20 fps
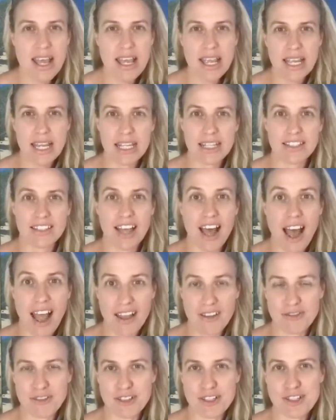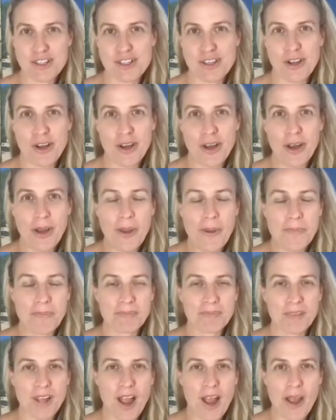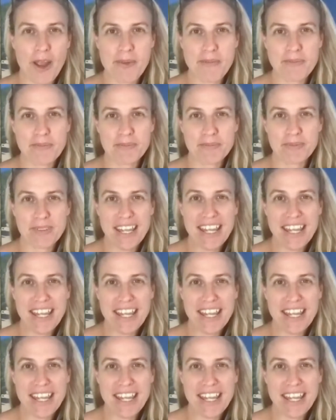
in life. And so I'm